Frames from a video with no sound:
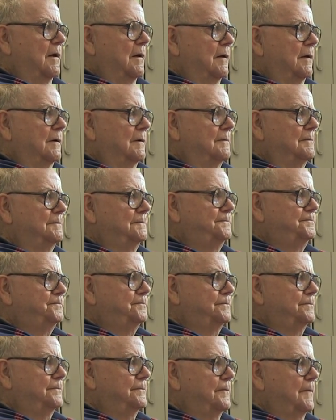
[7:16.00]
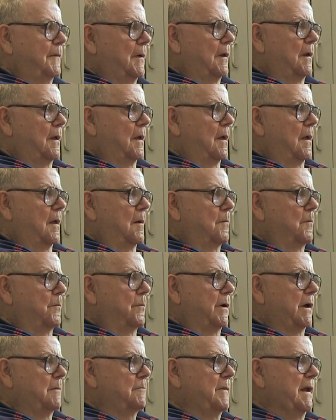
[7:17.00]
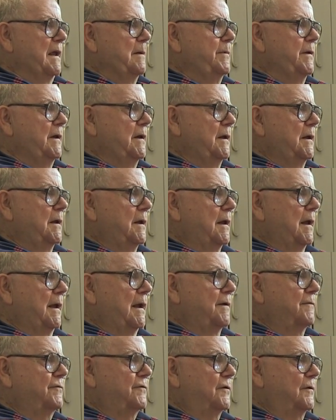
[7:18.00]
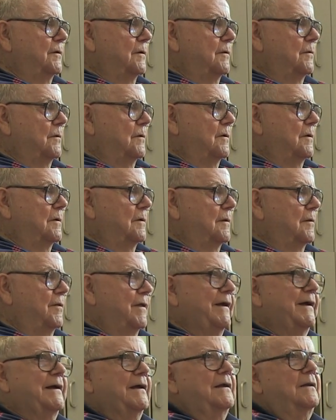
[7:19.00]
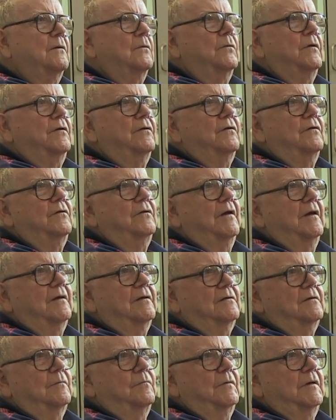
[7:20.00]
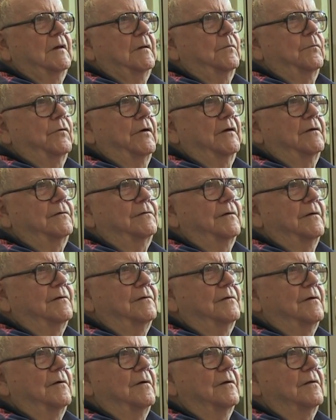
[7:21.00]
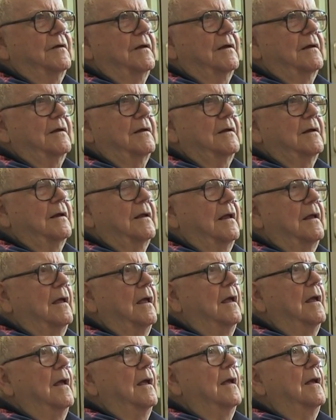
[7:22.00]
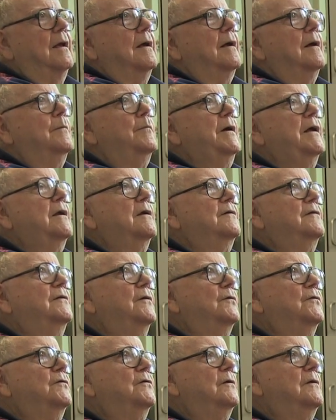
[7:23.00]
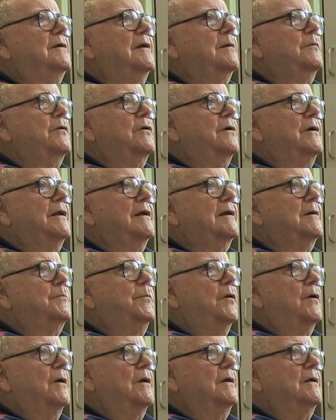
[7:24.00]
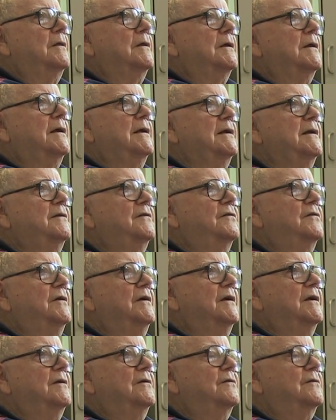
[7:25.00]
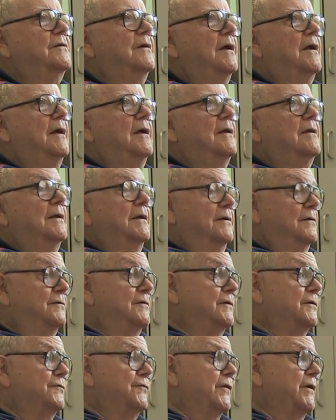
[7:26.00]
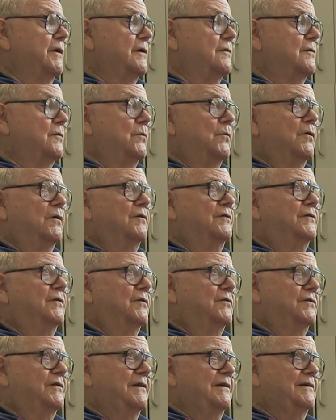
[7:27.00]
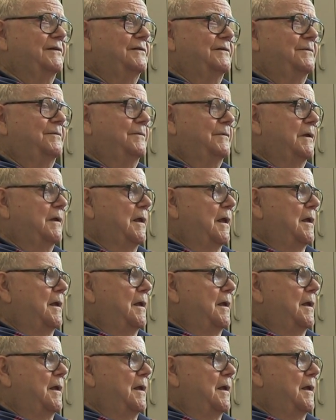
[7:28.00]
But maybe after that, we should take some deep breaths and start thinking about a social democratic party in the United States that isn't afraid of the word socialism,